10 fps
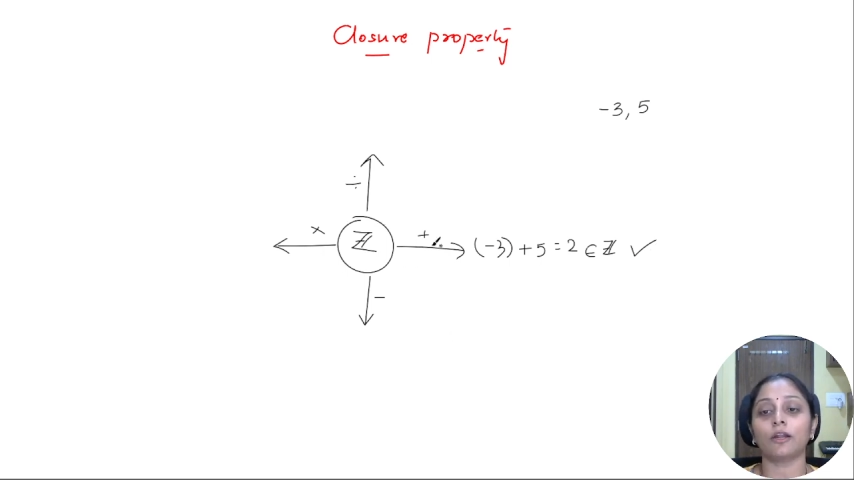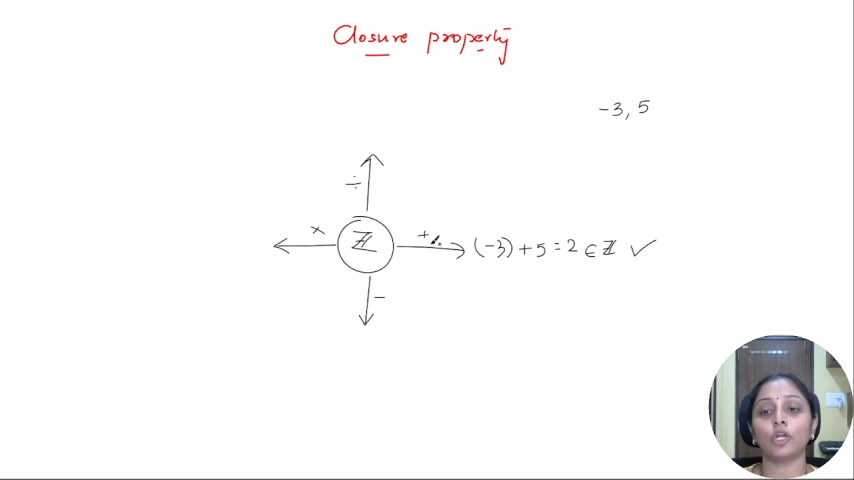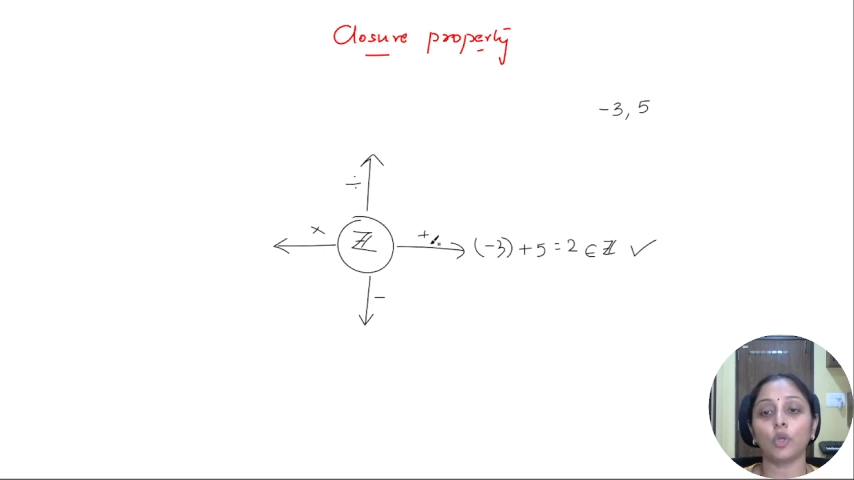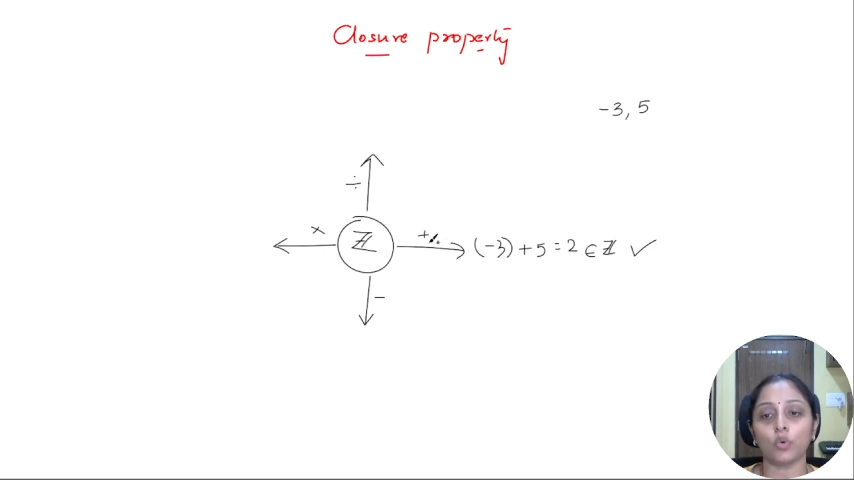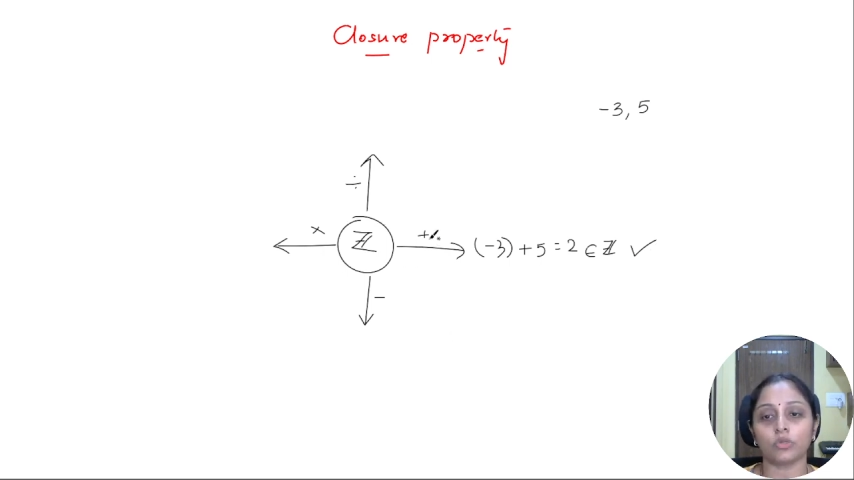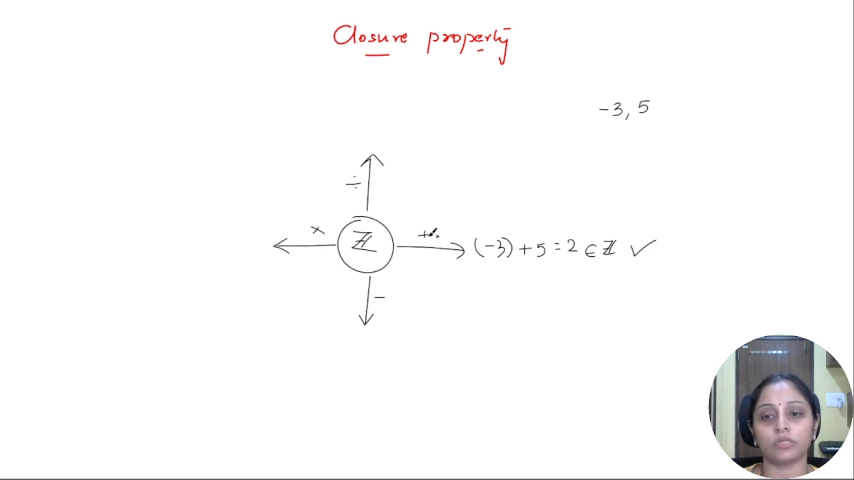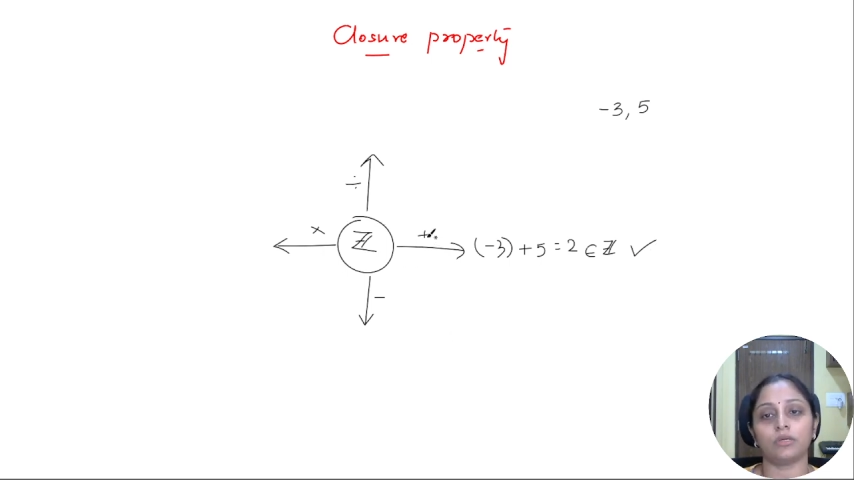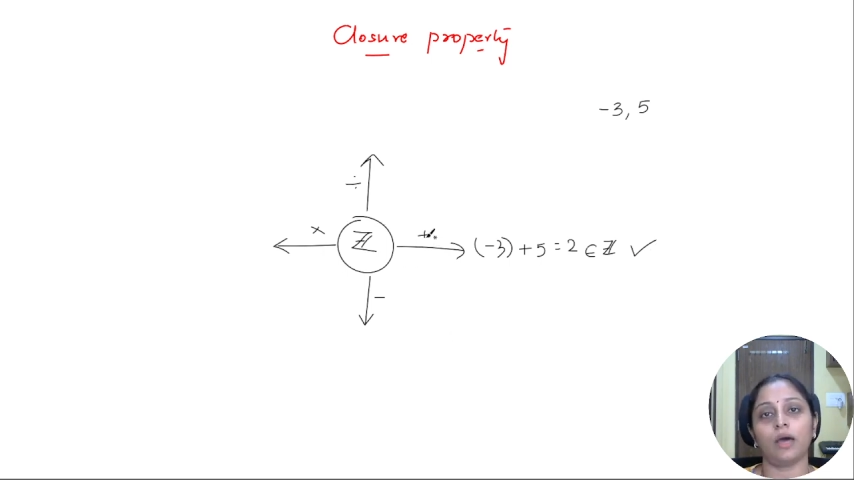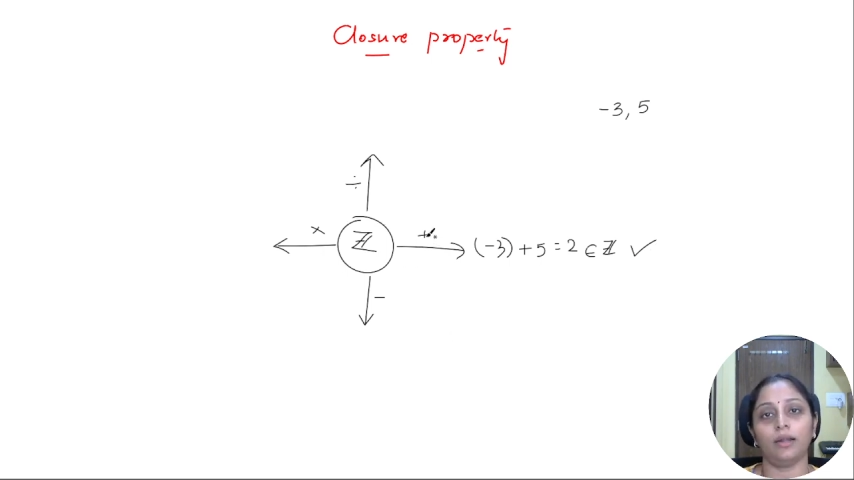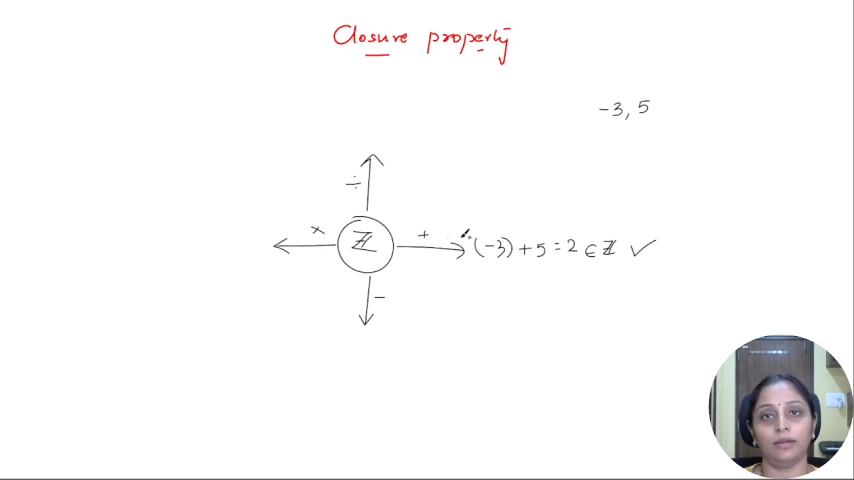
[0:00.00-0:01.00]
closed
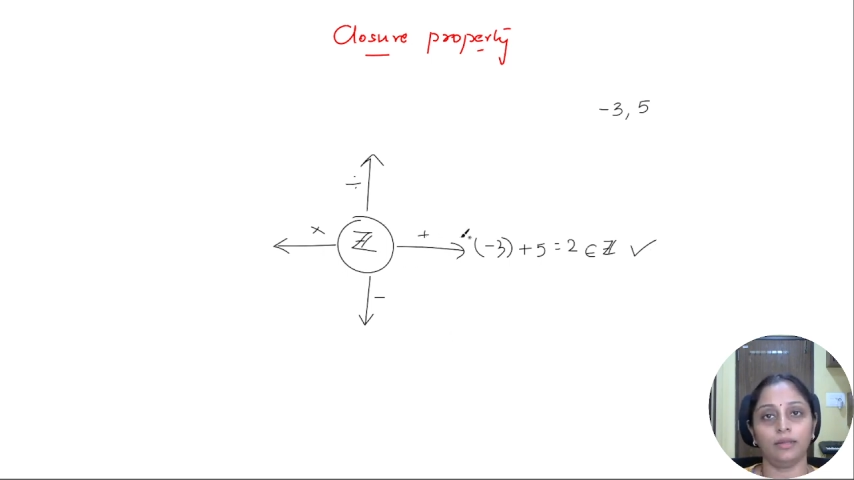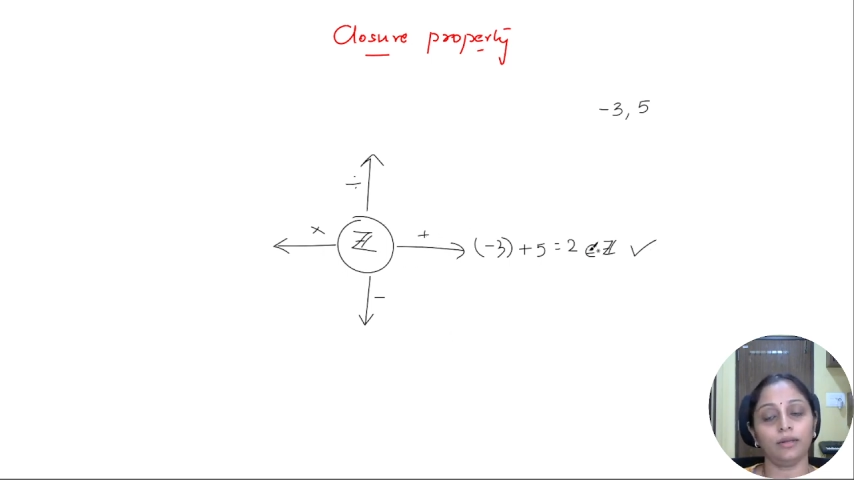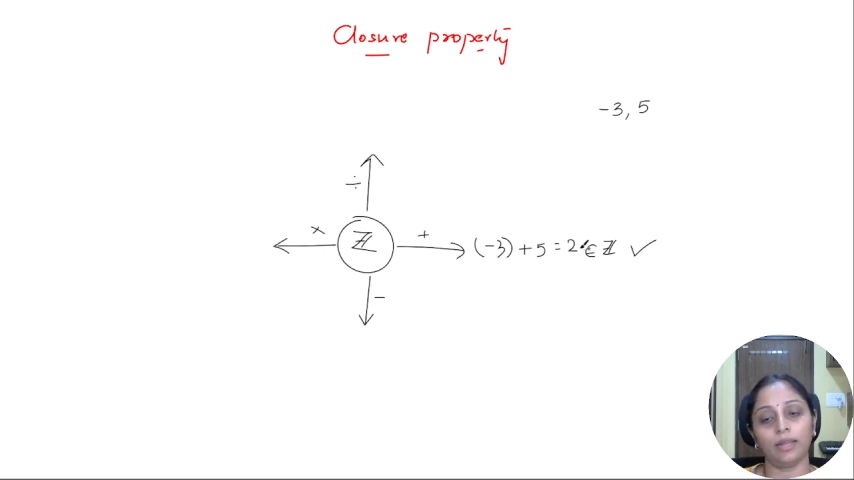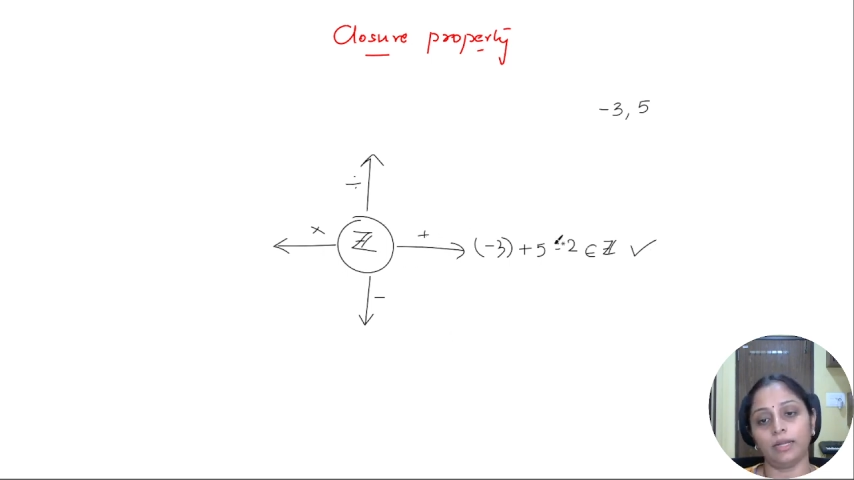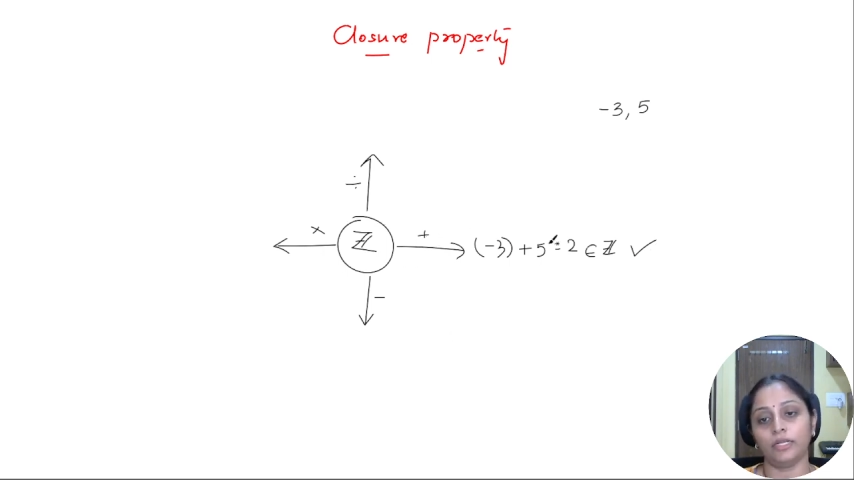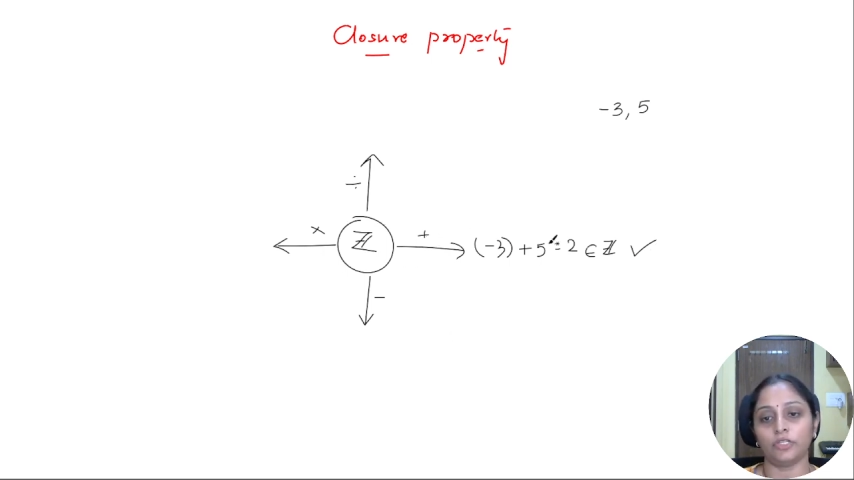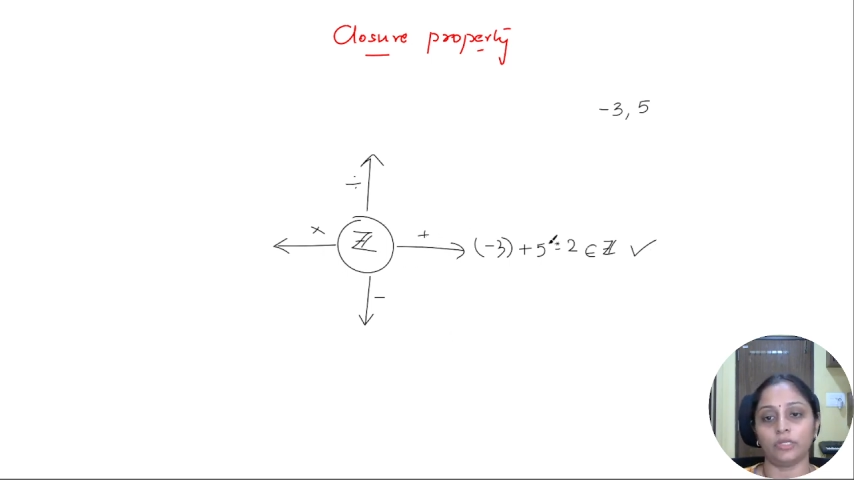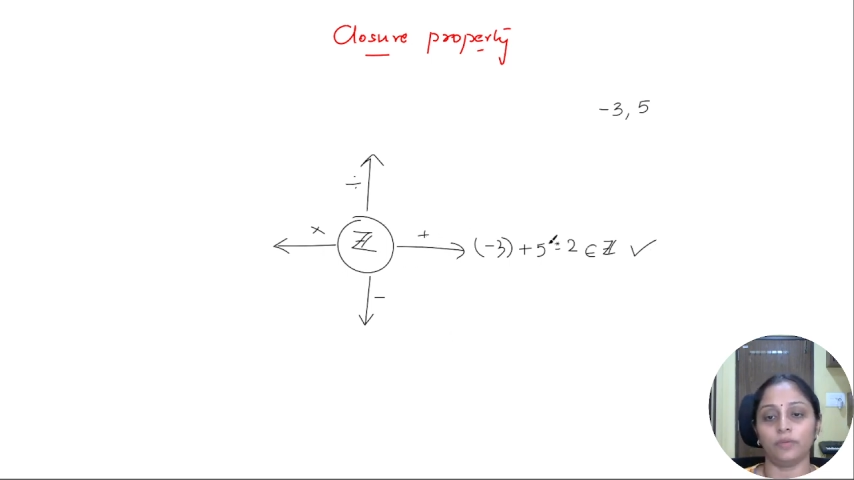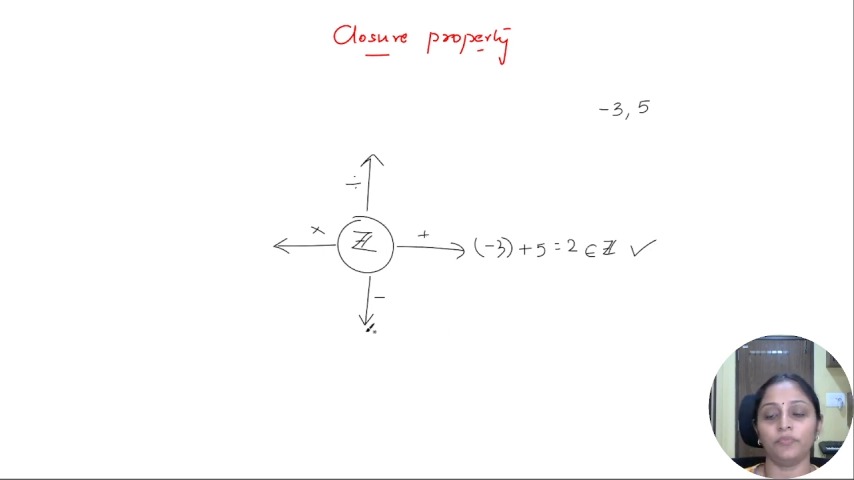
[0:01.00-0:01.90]
under addition.